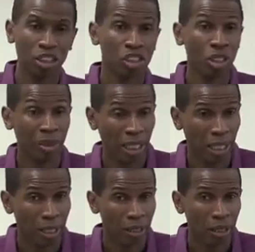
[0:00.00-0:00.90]
to
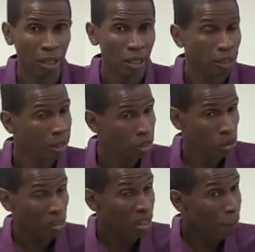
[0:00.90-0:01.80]
Gemini, deals
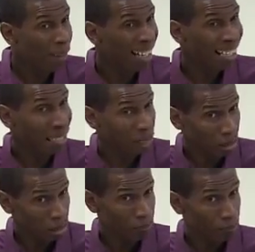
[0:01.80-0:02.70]
with the
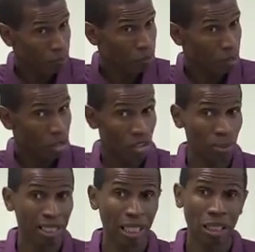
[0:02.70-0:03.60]
mind.
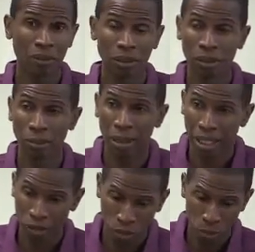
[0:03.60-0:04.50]
Gemini governs the
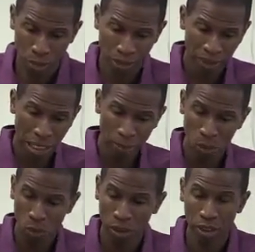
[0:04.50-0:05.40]
mind. So you have
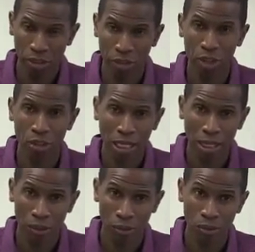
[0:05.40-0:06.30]
Capricorn in the third
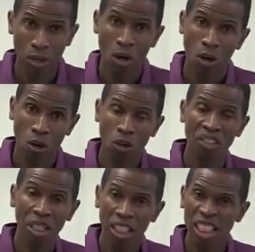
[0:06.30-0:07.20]
house, or on
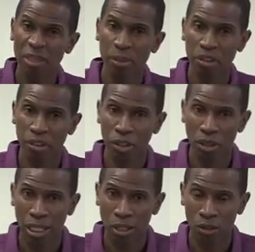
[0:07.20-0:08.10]
the cusp of the
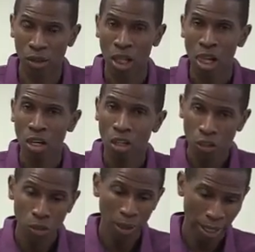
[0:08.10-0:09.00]
third house,
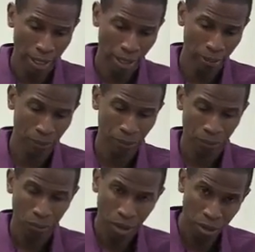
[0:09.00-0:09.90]
you have
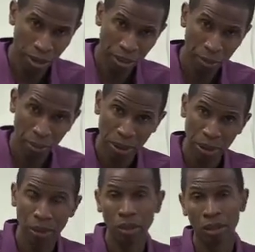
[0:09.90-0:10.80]

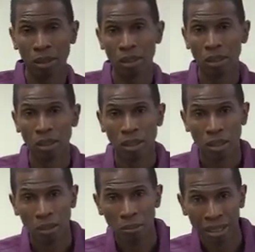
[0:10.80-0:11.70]
discipline,
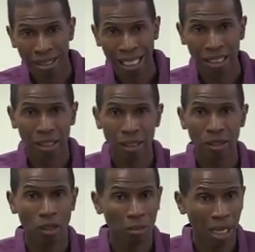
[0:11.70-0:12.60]

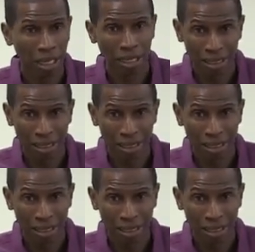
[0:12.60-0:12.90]
mentality, or mind,